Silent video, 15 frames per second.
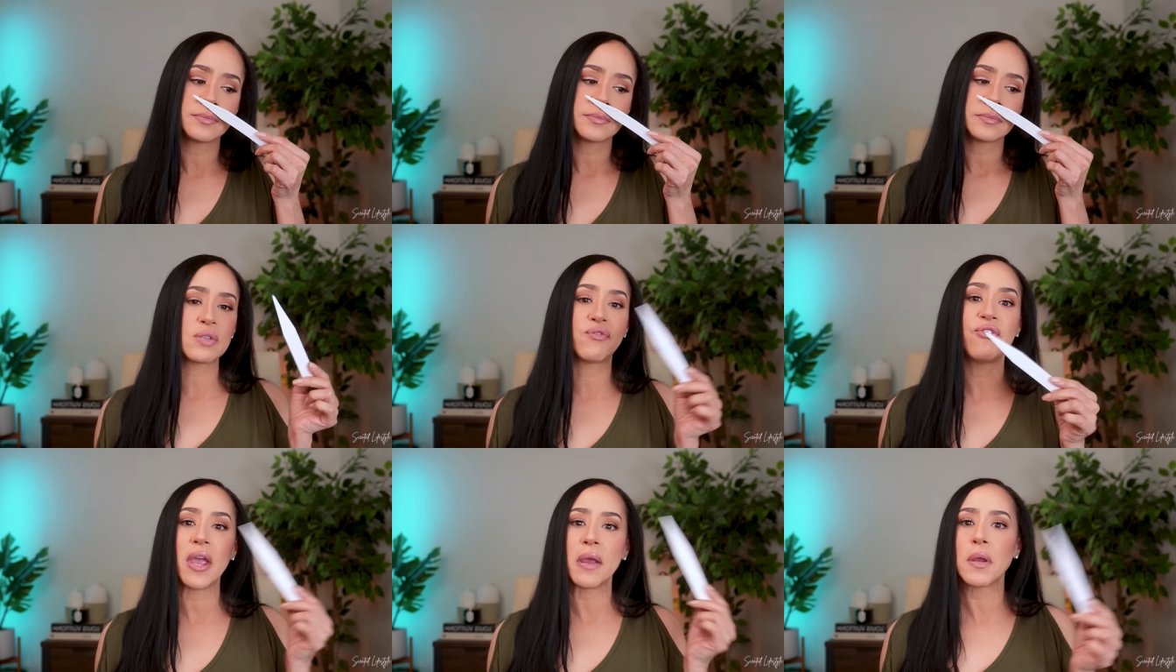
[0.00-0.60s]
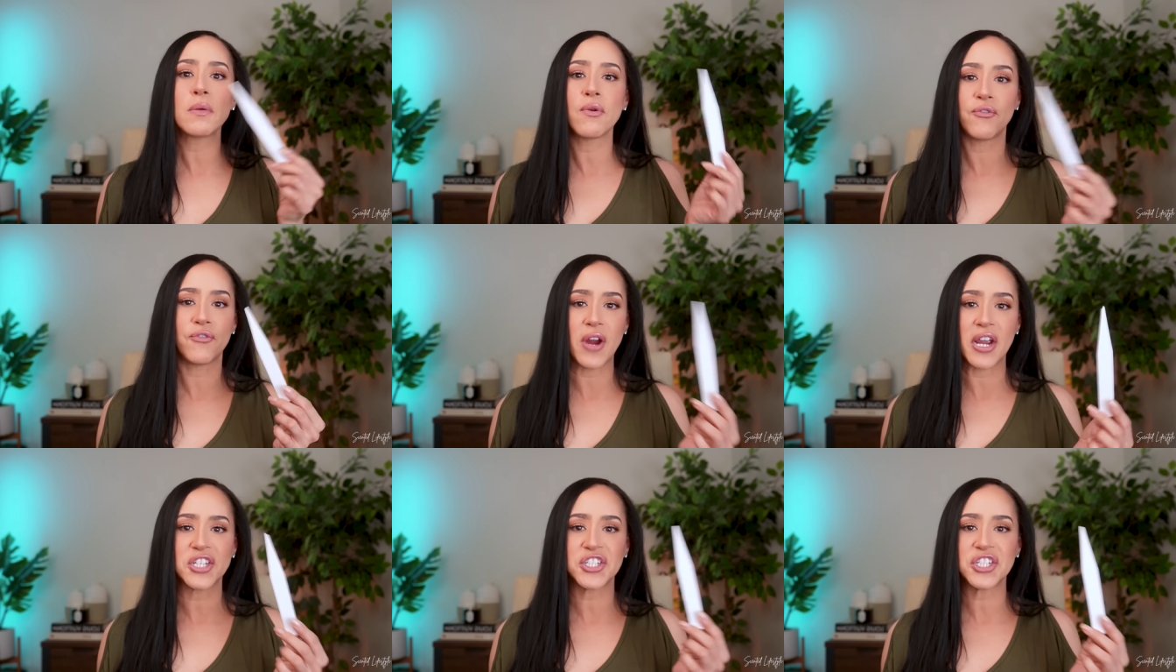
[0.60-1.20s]
So it's very
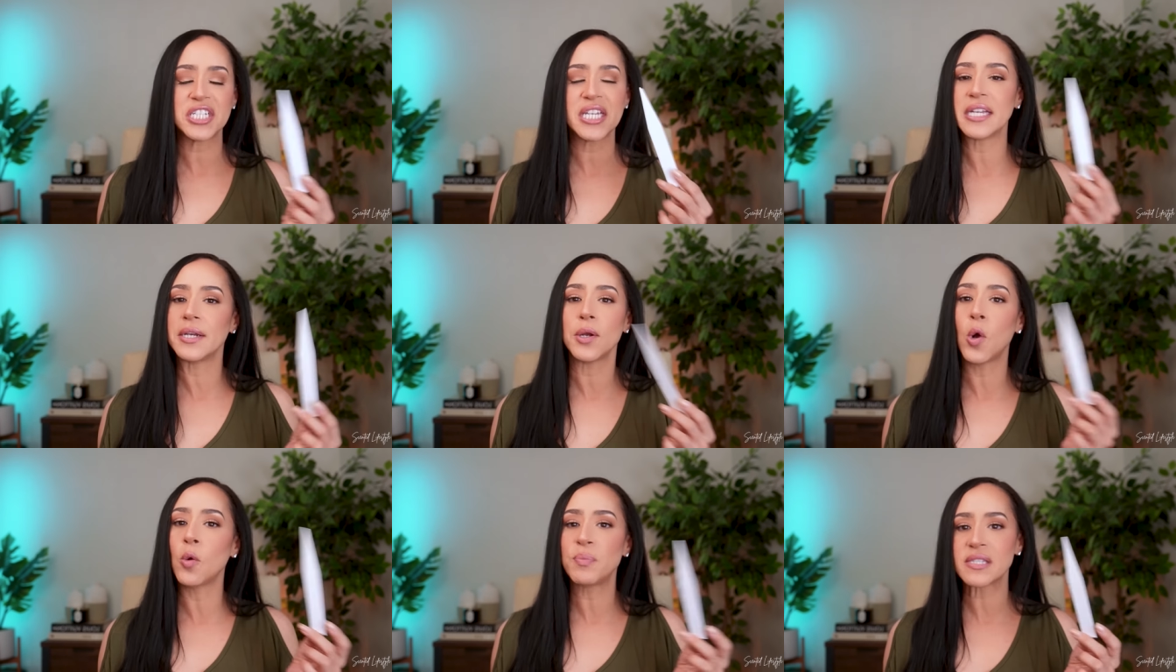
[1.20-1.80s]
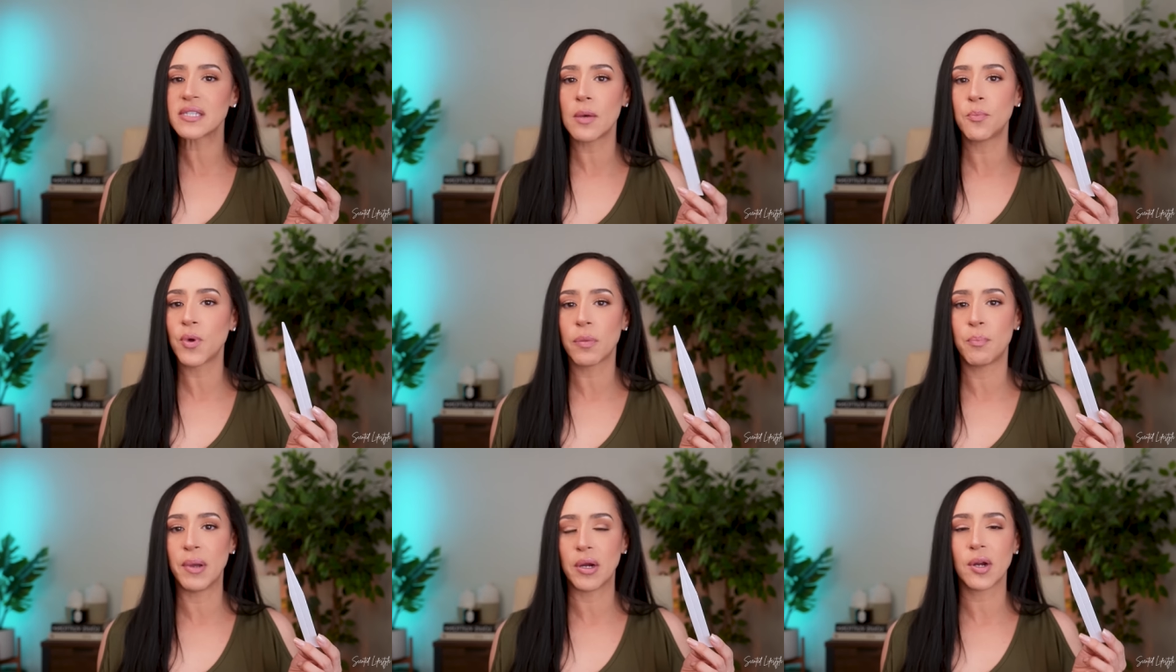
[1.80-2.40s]
refreshing and it opens up
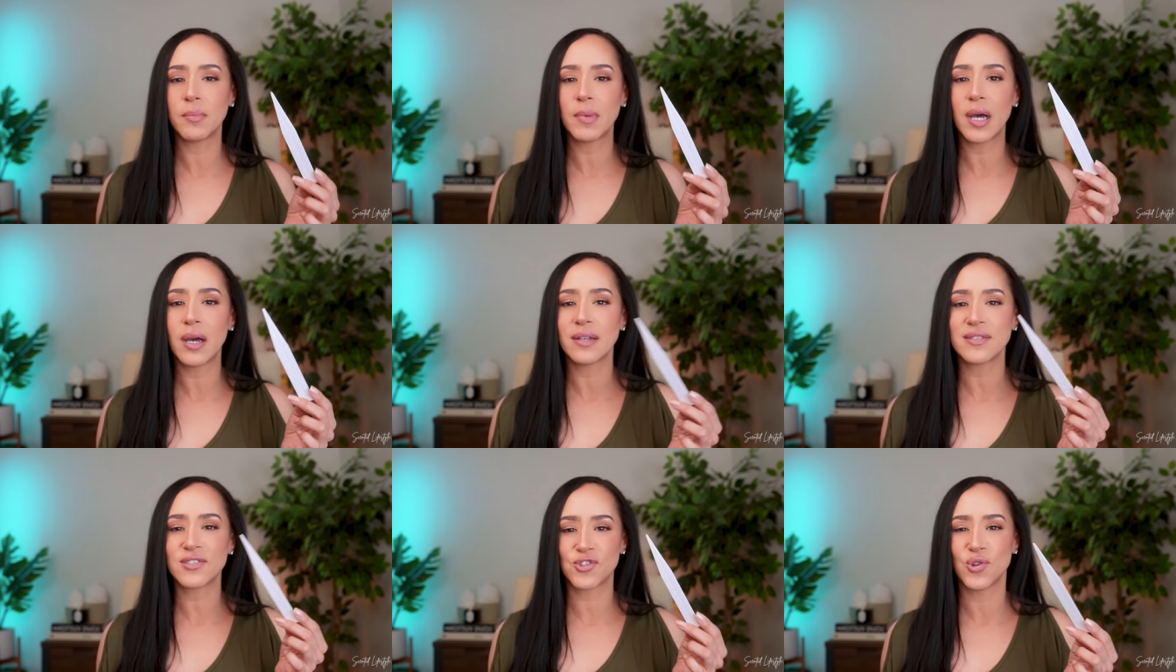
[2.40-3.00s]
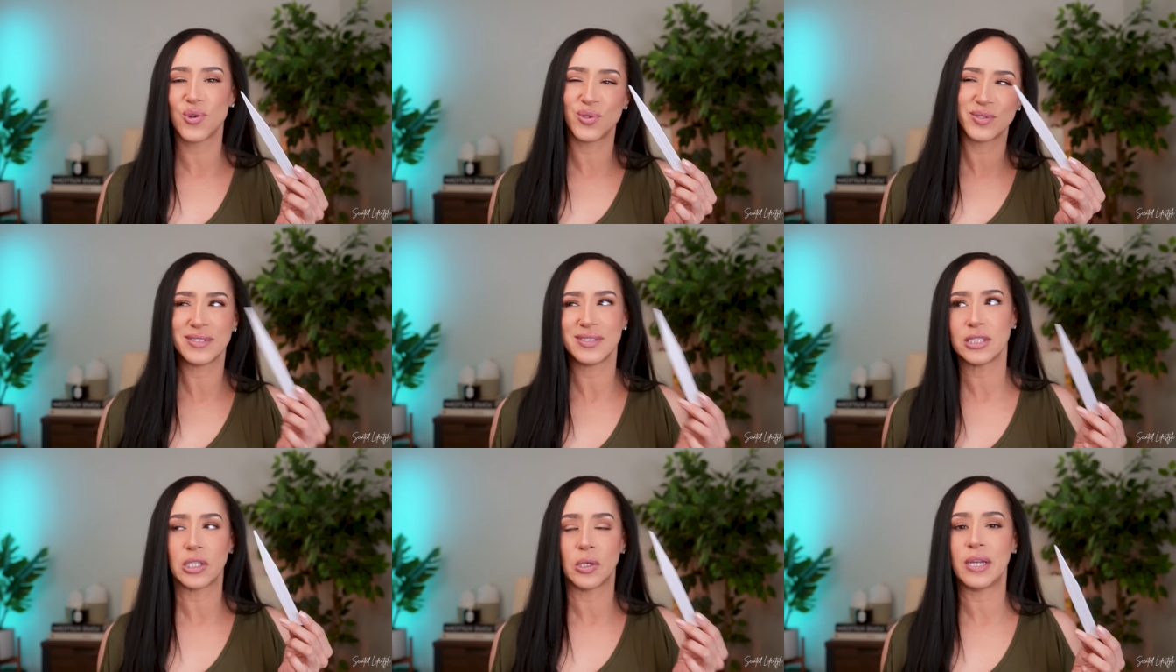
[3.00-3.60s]
with bergamot. So,
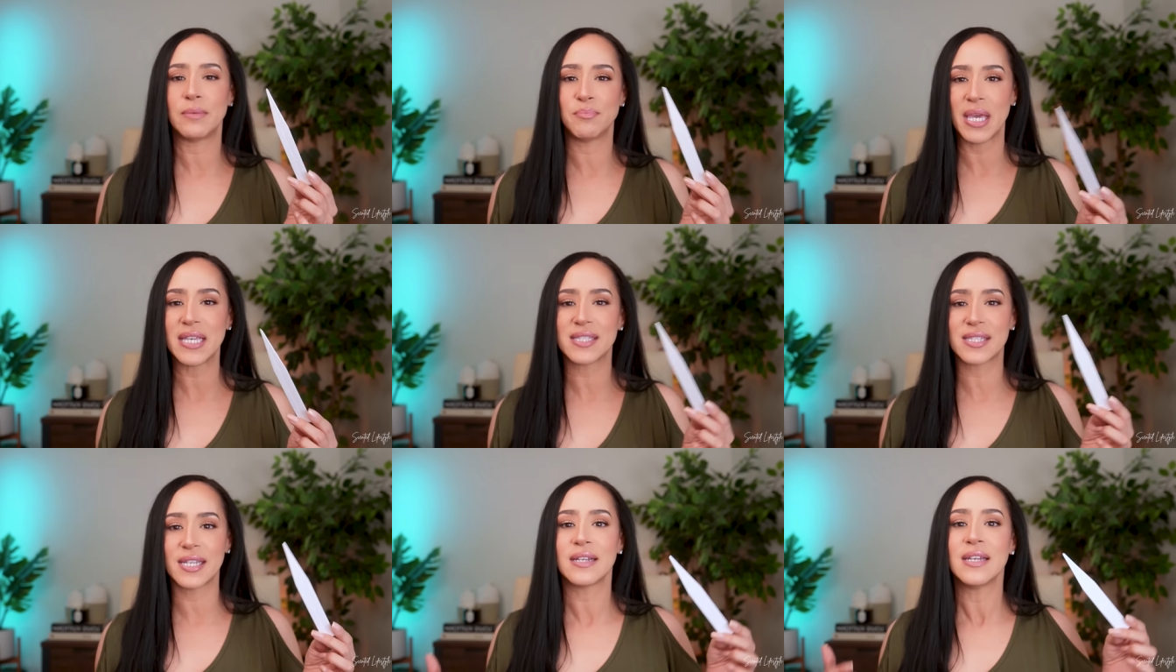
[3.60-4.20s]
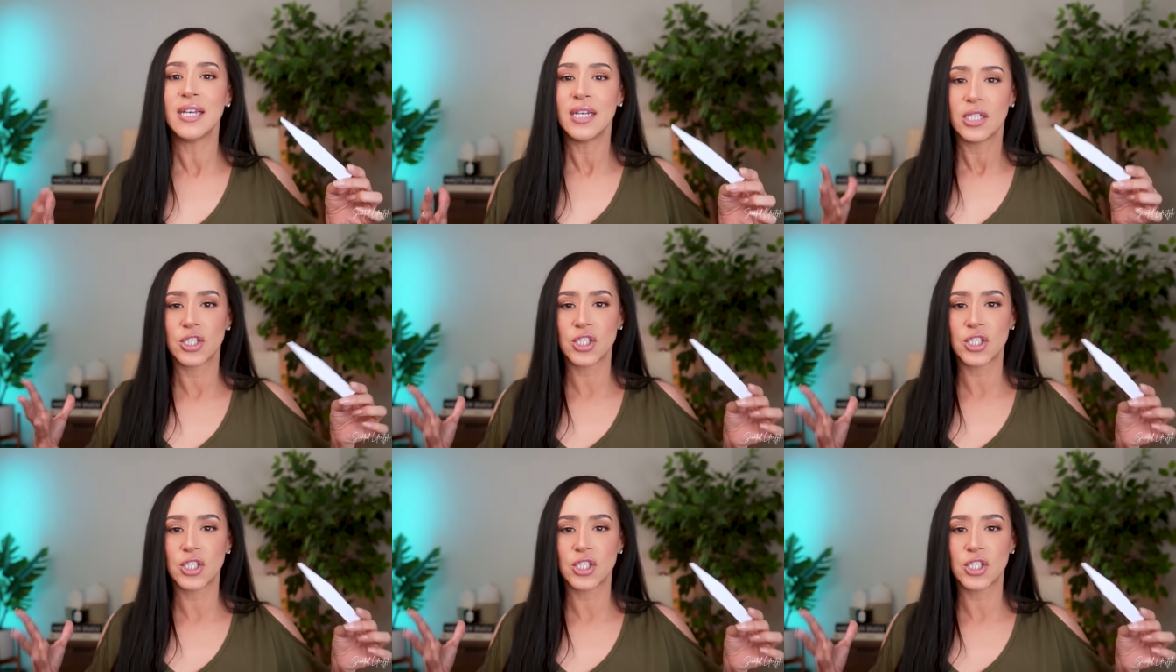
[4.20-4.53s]
you know, it makes it